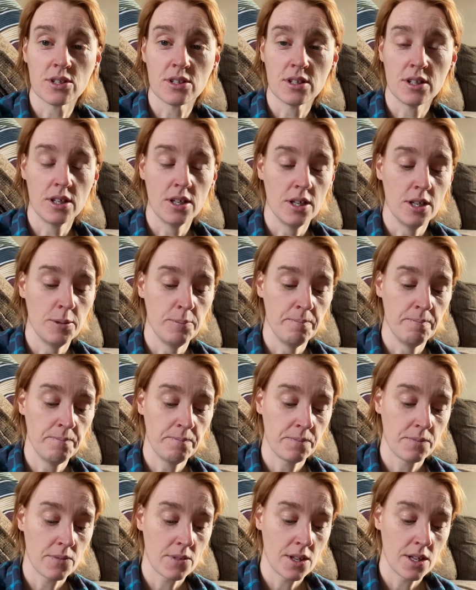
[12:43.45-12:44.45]
and
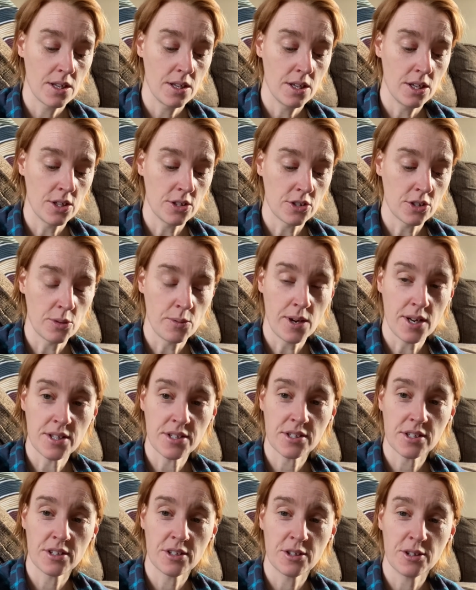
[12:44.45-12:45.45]
do ask.